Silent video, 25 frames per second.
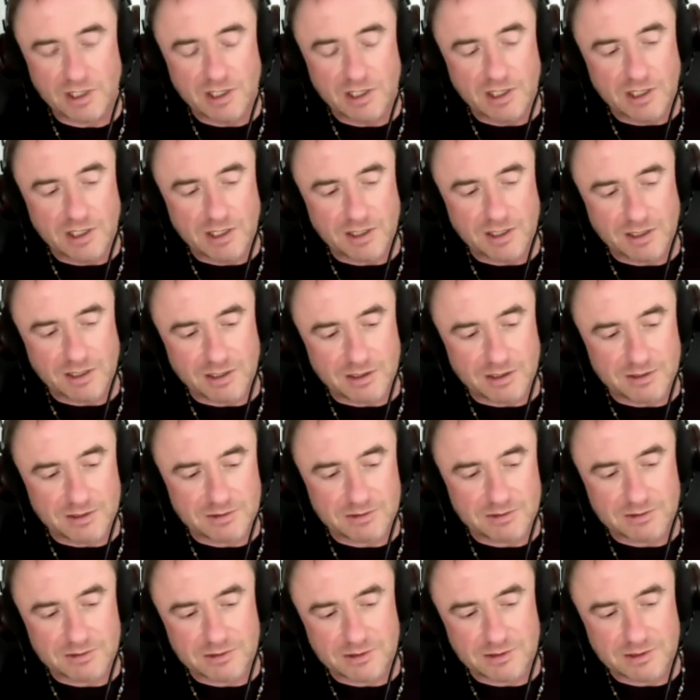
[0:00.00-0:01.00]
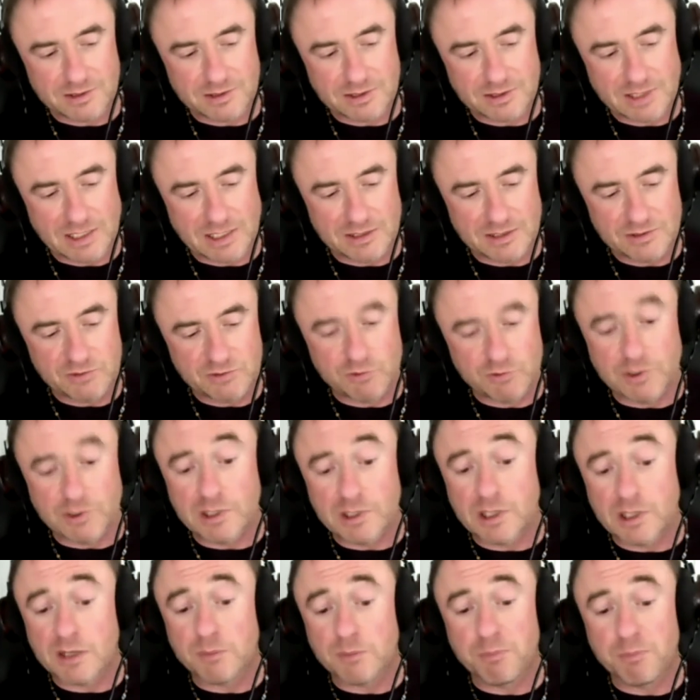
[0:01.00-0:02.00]
uh, that is
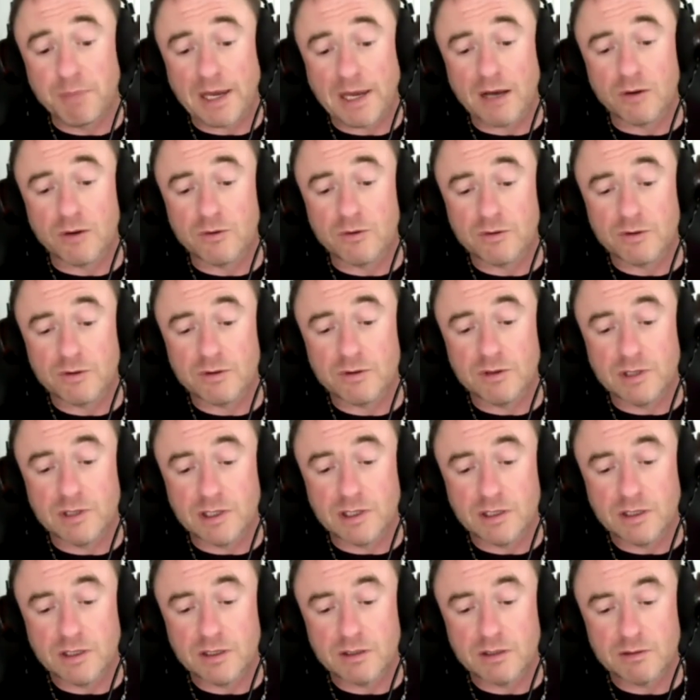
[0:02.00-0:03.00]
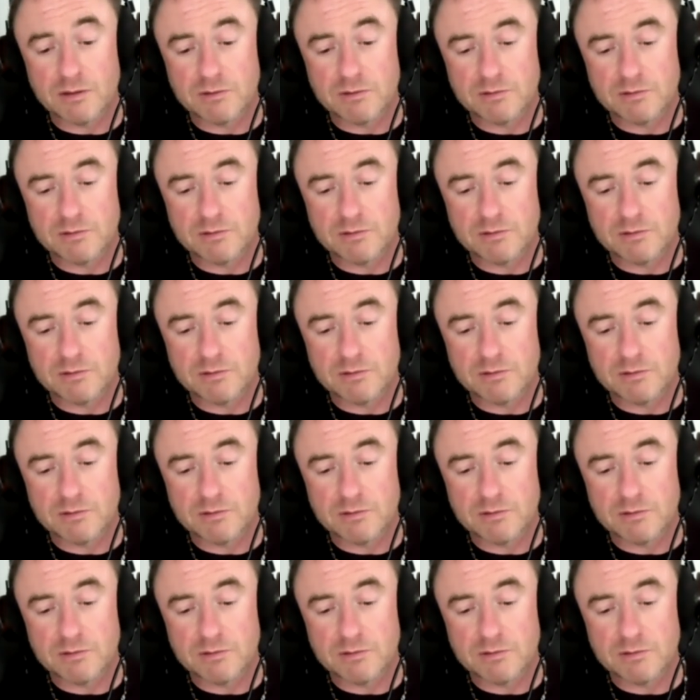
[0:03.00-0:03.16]
really about the